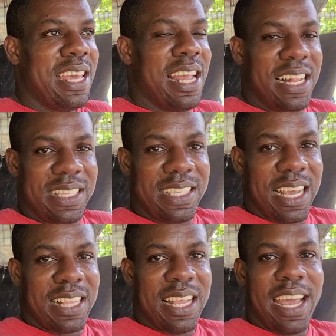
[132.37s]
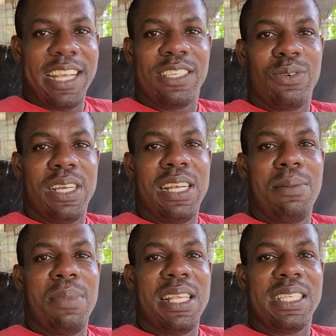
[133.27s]
health sector is really
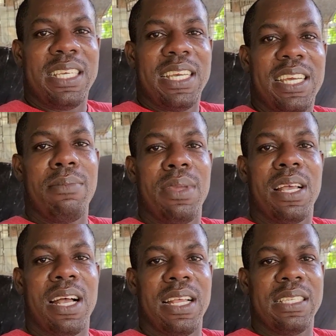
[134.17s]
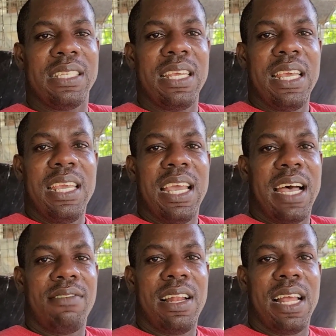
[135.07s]
busy because you
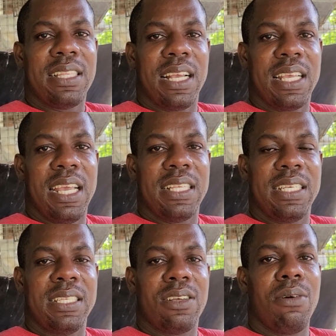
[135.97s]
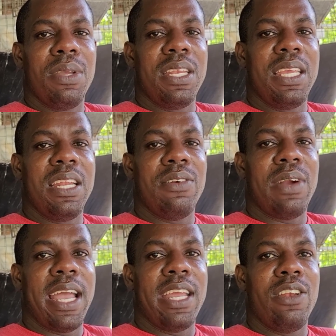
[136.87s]
have a lot of cases coming in
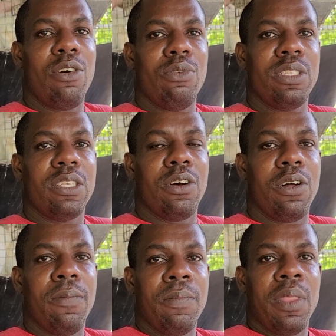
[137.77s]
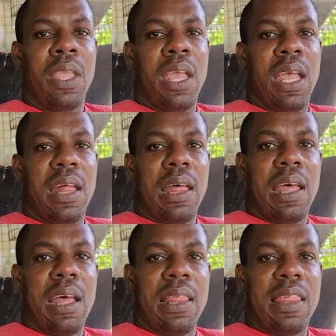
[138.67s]
right now. So
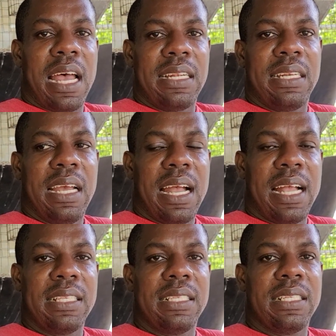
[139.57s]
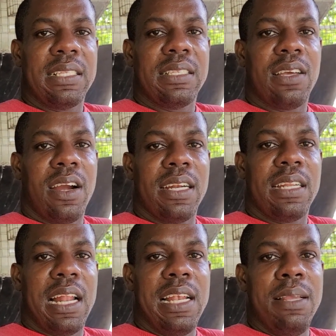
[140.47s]
that has sort
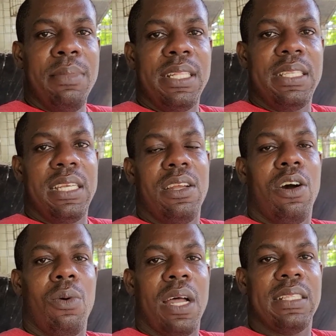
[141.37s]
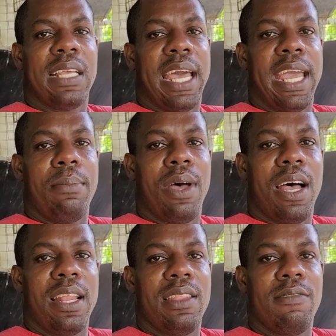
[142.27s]
of limited our time
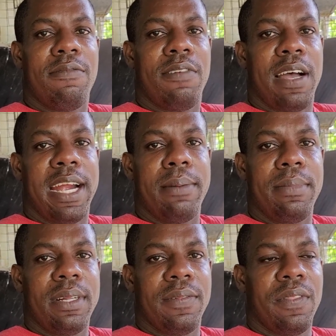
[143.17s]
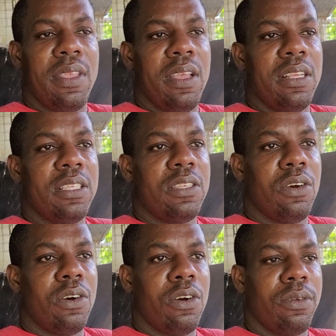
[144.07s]
on the farm.
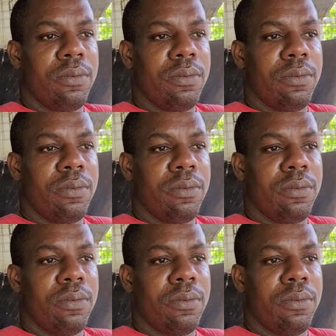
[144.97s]
So,